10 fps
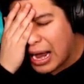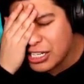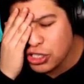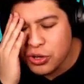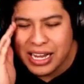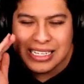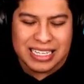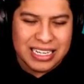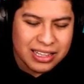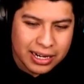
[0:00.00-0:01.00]
show you guys
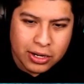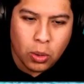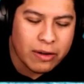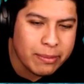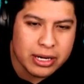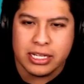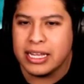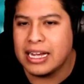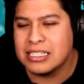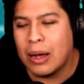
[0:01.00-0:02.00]
anything and go off about anything,
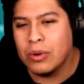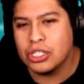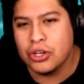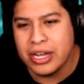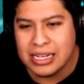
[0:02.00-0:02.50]
guys, I want to show you guys